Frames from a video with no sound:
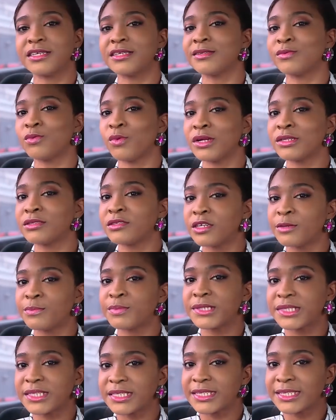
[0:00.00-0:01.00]
is what
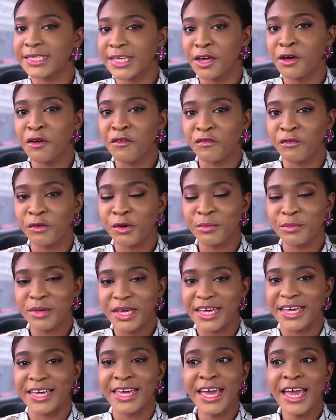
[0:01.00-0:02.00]
tips the scale for
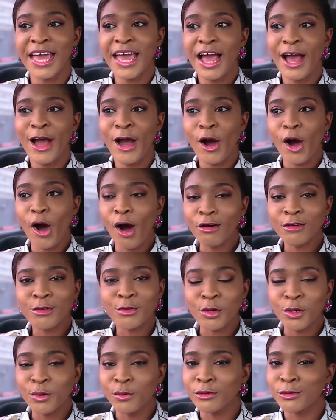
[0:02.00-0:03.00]
me.
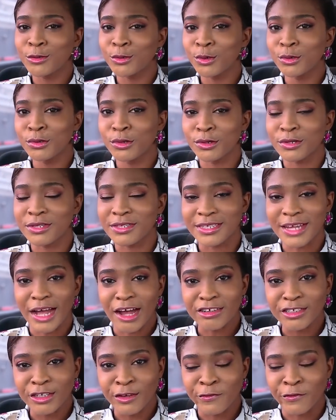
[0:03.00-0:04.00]
Also, it was so
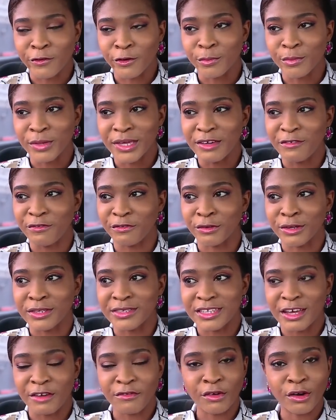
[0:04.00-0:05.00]
nostalgic for me for
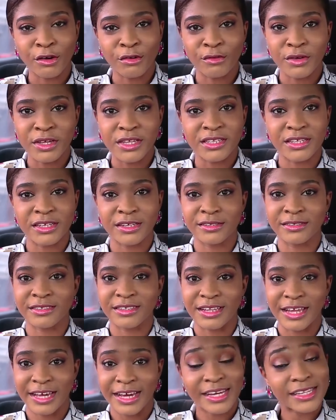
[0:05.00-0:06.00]
several
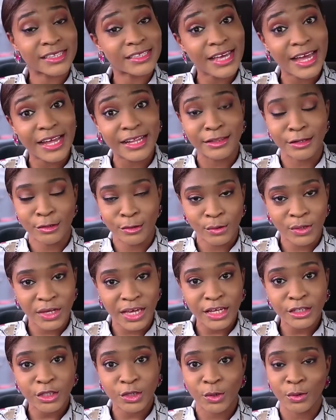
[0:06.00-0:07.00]
reasons. Like I said, the
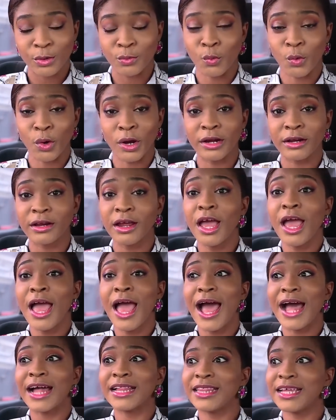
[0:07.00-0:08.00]
location, one.
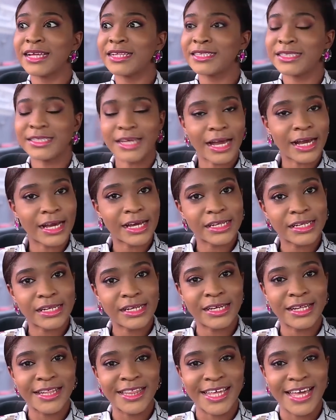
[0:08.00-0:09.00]
And then
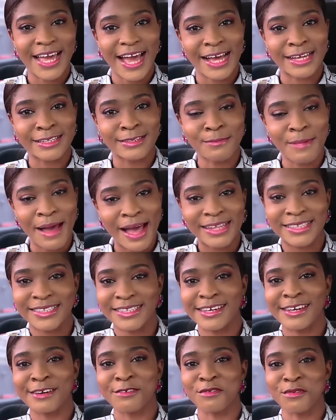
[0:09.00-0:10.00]
secondly, the
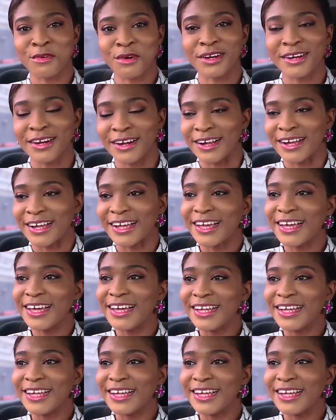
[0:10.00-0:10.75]
asthmatic runner.